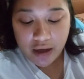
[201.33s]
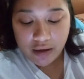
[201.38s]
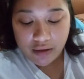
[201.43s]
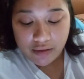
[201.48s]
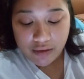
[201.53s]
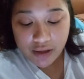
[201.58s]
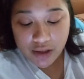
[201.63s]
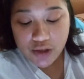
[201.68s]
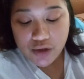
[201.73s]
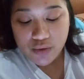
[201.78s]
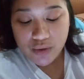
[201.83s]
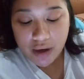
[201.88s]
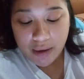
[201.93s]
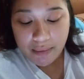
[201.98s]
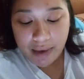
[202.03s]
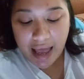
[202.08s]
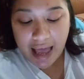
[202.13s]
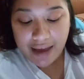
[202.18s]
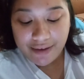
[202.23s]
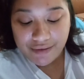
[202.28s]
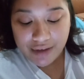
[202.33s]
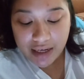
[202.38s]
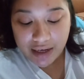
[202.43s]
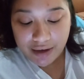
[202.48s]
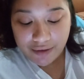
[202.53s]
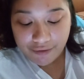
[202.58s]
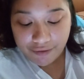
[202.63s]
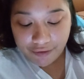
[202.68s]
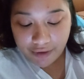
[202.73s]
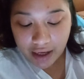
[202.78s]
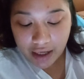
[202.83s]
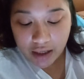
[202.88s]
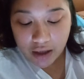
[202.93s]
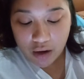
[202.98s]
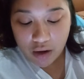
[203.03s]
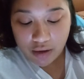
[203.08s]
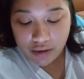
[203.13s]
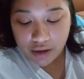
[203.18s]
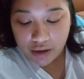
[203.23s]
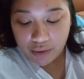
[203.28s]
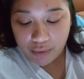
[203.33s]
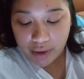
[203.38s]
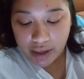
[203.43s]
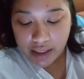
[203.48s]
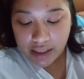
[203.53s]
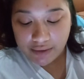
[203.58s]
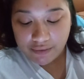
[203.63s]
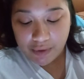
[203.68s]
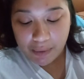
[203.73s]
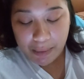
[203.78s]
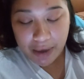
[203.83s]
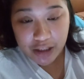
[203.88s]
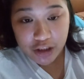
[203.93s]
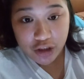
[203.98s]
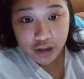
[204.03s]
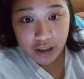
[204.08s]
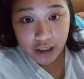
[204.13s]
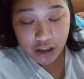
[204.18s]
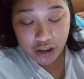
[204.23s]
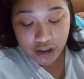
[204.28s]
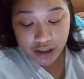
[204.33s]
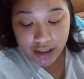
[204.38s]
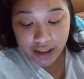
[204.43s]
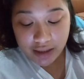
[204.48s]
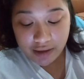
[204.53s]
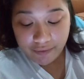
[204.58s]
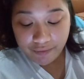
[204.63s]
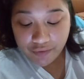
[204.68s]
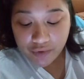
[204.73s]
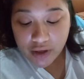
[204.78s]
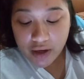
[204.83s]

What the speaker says: Does drama have an effect on the creative imagination?